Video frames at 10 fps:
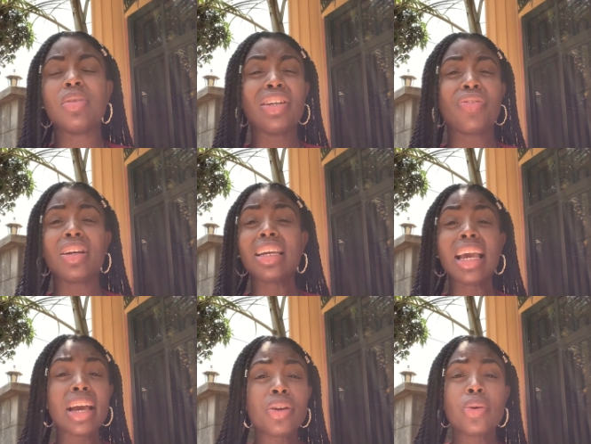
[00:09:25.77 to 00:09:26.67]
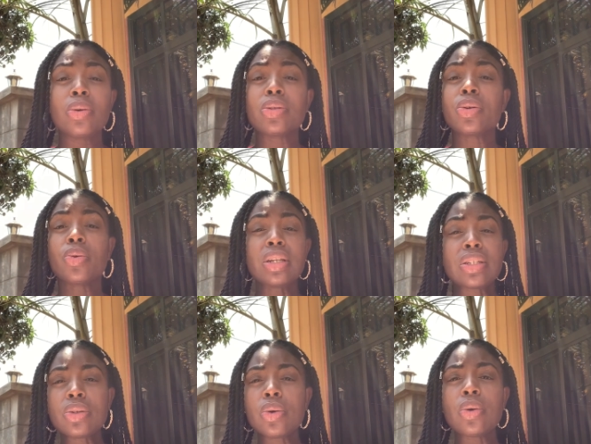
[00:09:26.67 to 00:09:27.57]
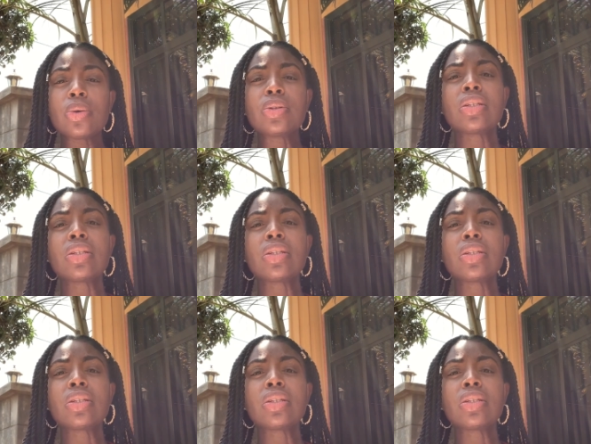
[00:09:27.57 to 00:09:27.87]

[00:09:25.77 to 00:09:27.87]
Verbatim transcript: different candles, crystals.